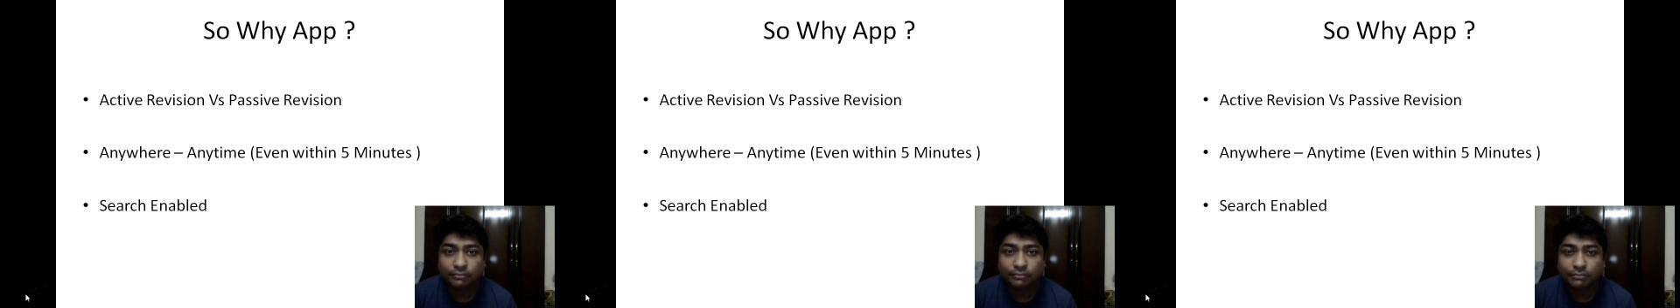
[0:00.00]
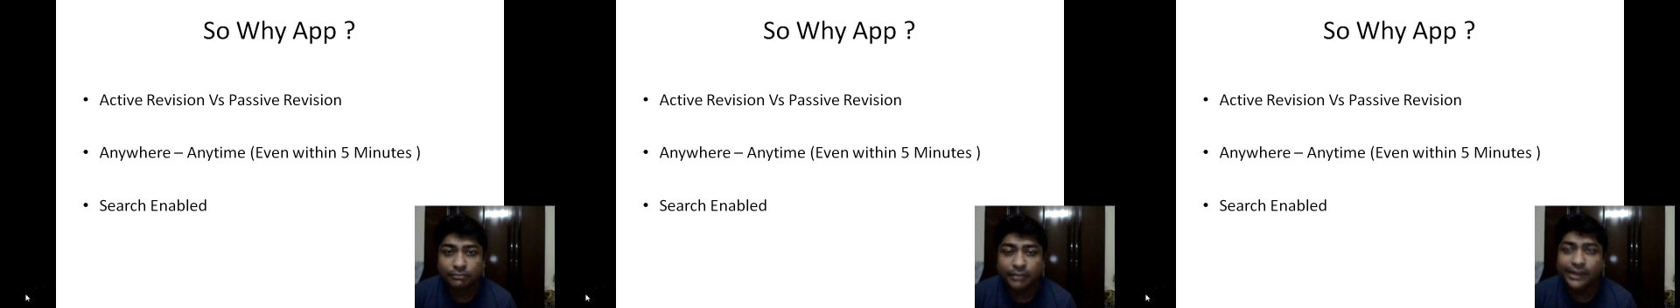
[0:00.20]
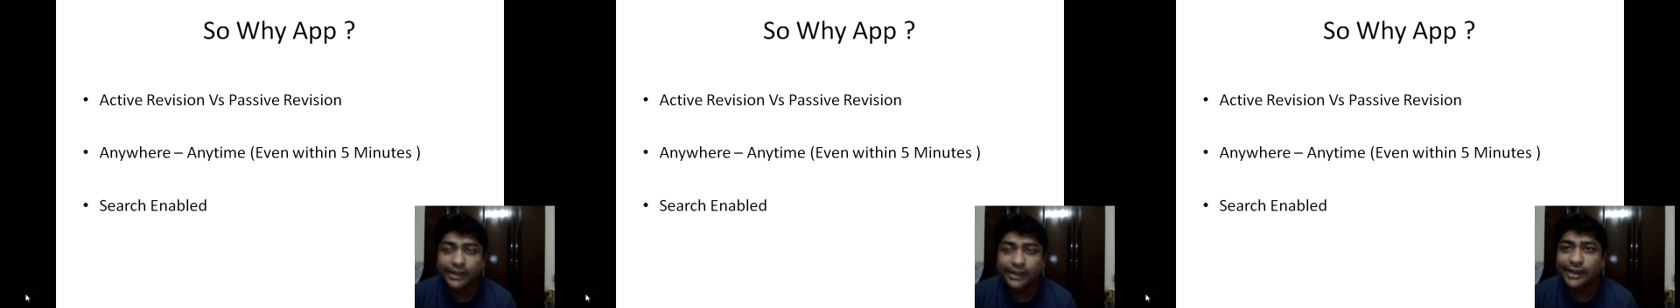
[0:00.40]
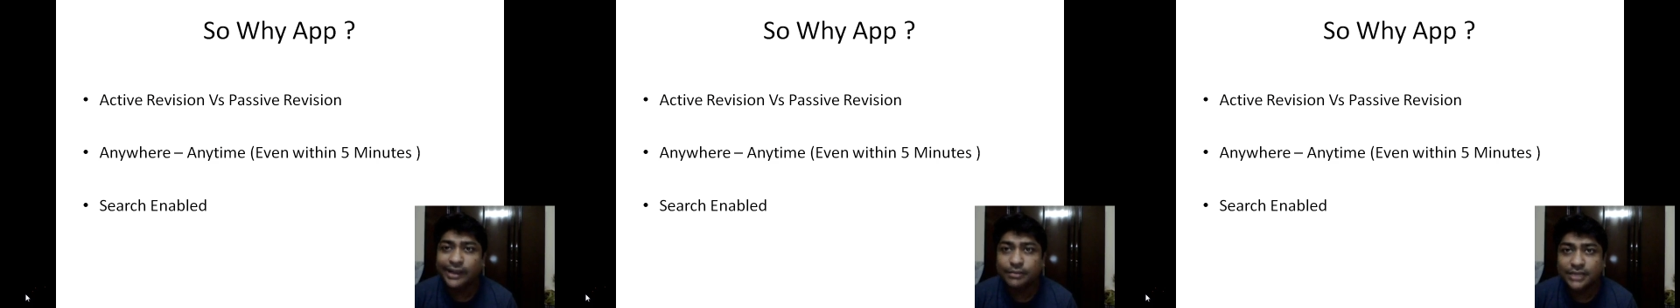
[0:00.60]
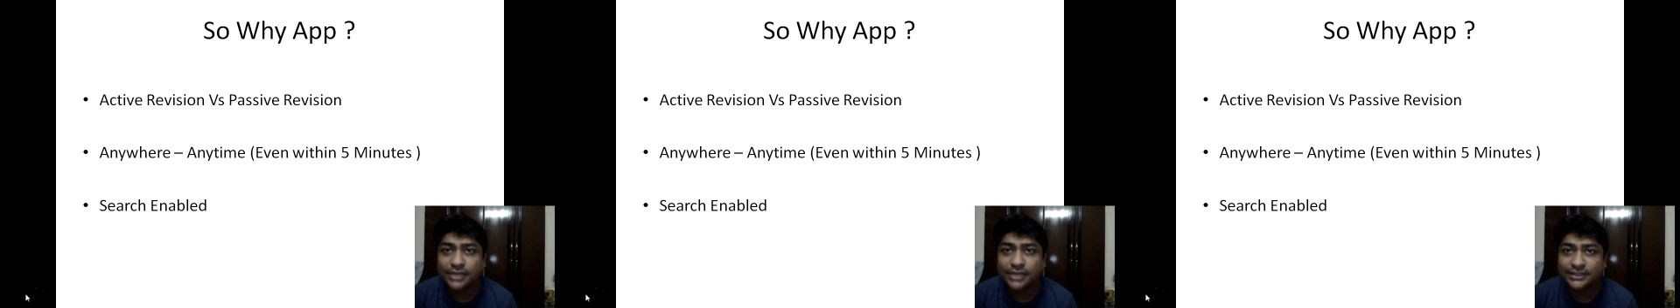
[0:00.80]
many
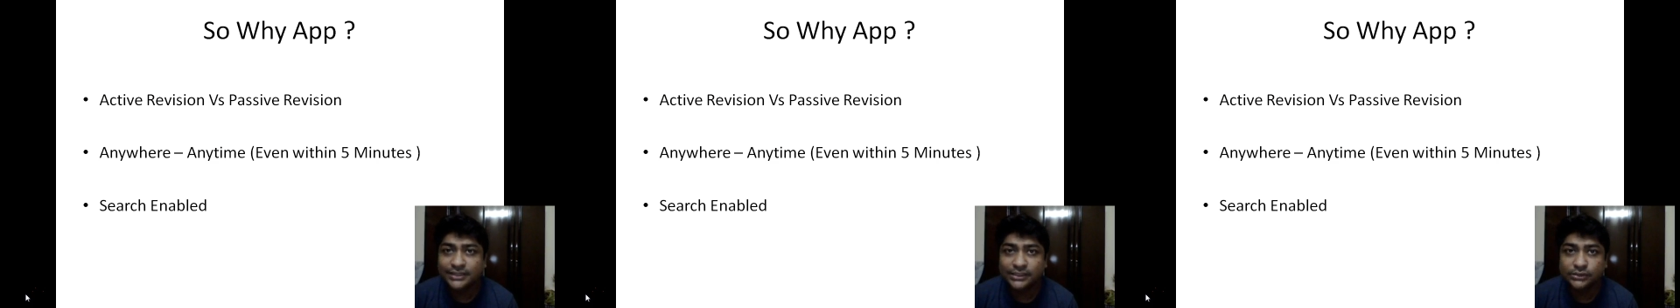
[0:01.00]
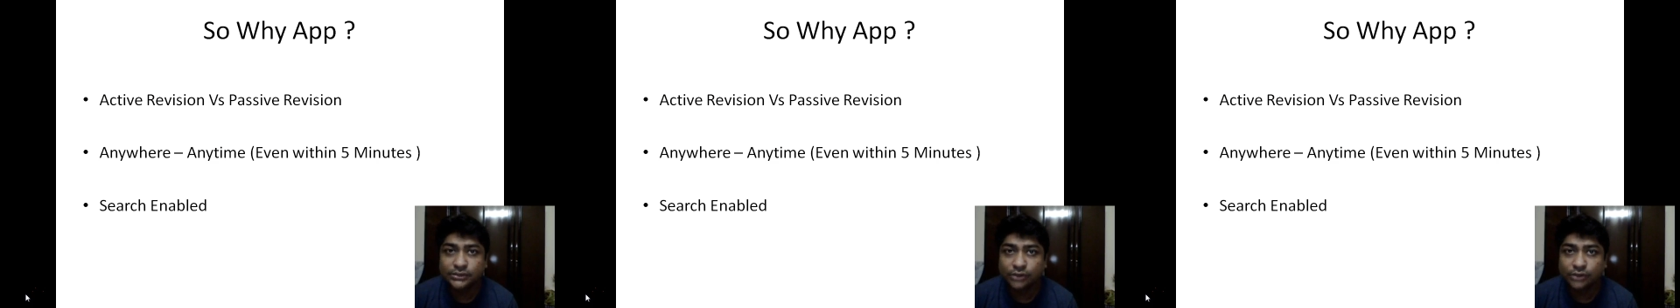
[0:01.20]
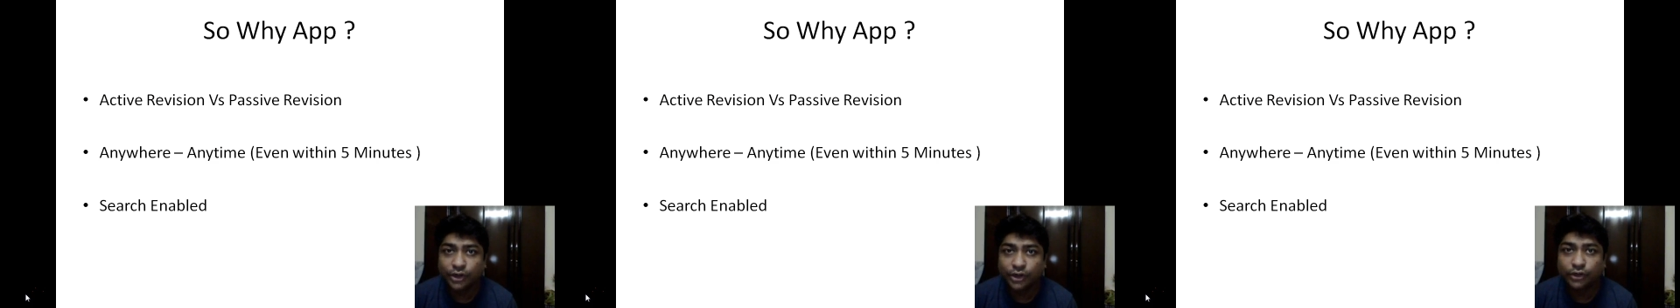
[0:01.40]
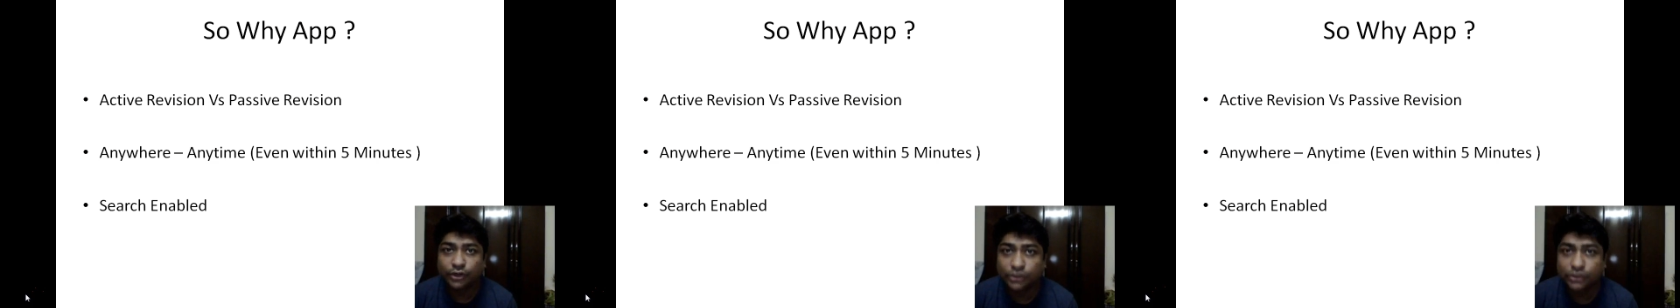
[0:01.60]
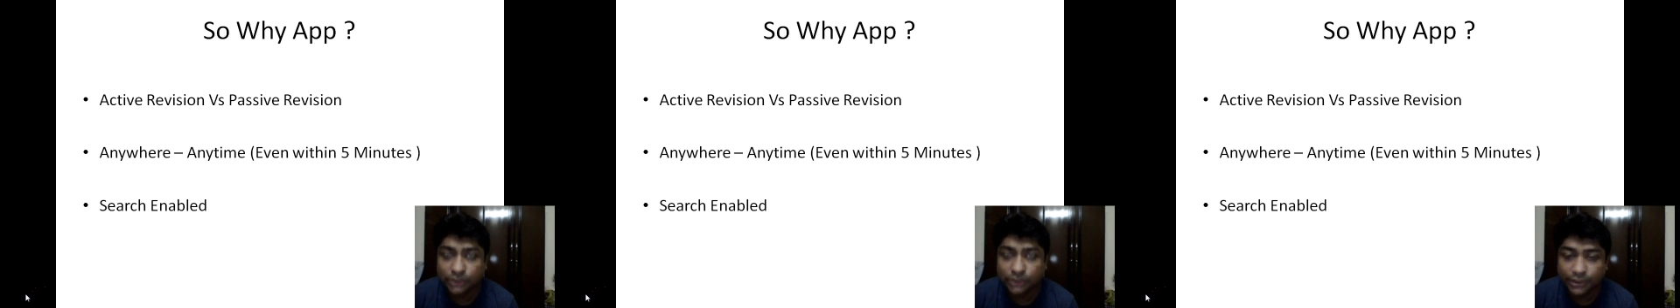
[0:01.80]
times, like, say, on a
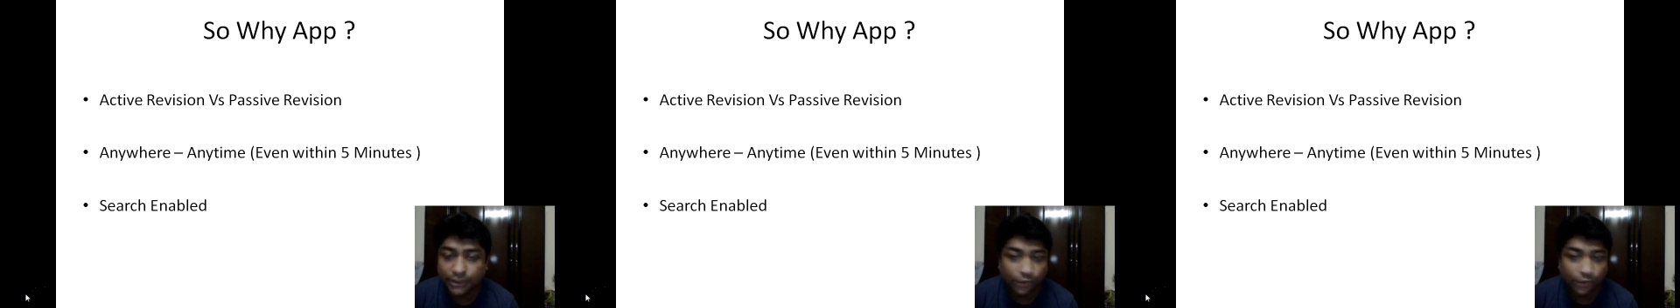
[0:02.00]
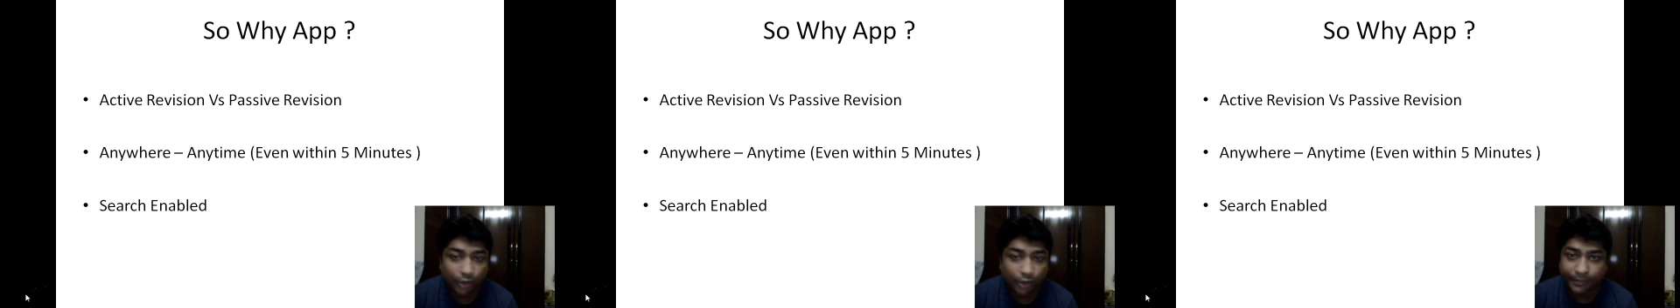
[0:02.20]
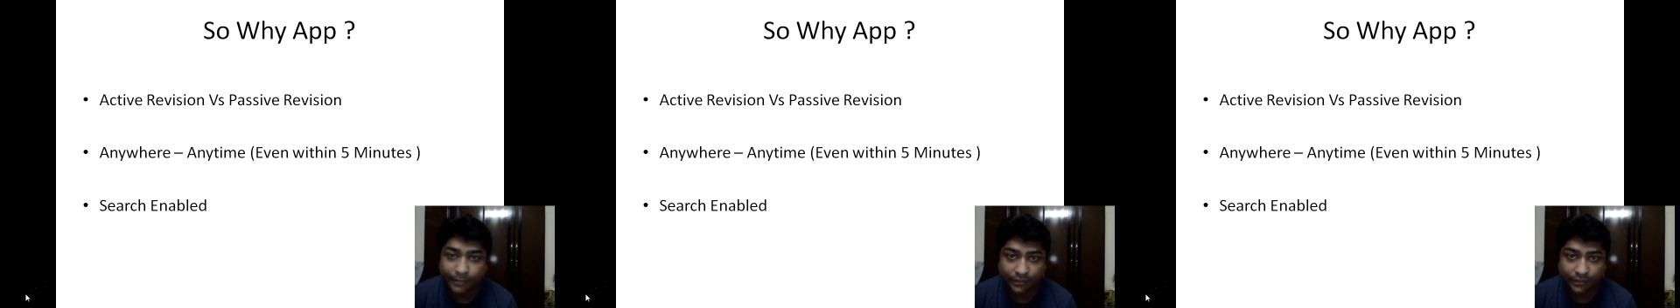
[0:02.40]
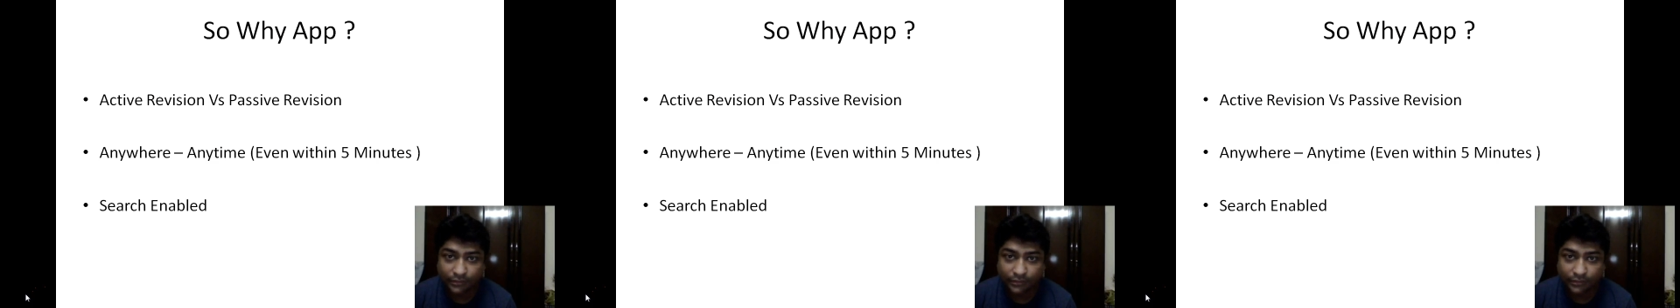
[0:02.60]
certain topic,